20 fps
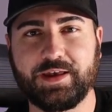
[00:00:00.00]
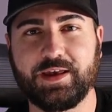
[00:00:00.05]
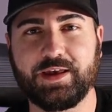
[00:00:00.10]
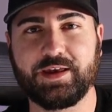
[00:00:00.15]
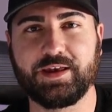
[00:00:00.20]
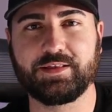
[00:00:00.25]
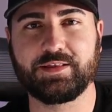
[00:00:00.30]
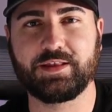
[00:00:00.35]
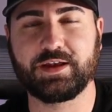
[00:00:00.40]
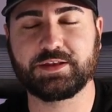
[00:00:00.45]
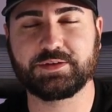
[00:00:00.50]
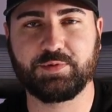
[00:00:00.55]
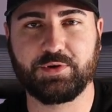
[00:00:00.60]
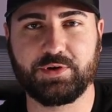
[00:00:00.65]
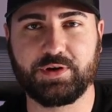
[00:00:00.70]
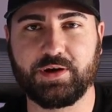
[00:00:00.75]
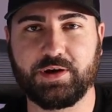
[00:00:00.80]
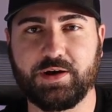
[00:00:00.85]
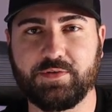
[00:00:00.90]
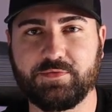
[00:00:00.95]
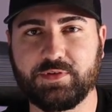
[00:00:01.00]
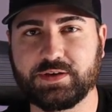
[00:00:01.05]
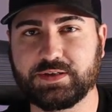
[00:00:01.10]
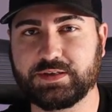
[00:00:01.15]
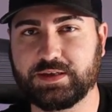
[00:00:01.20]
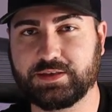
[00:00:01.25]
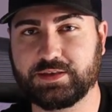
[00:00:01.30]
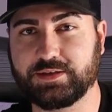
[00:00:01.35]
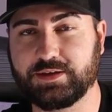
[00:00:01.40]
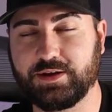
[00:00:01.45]
And that's pretty
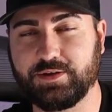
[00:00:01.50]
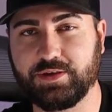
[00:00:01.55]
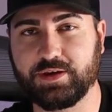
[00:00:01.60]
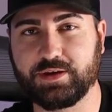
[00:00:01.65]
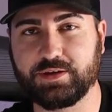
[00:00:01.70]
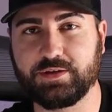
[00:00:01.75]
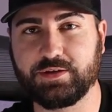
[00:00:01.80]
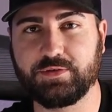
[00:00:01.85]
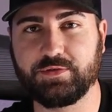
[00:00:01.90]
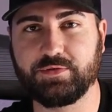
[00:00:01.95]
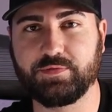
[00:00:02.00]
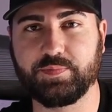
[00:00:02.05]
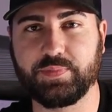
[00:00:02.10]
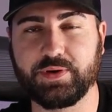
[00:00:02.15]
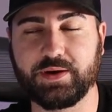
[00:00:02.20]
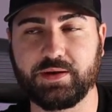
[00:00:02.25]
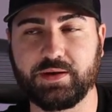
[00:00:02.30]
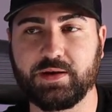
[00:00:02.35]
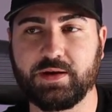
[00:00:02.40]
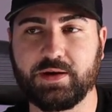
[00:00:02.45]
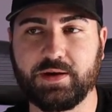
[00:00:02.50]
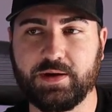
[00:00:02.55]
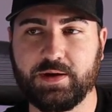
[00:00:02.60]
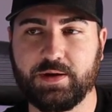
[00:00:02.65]
obvious, that's nothing new, but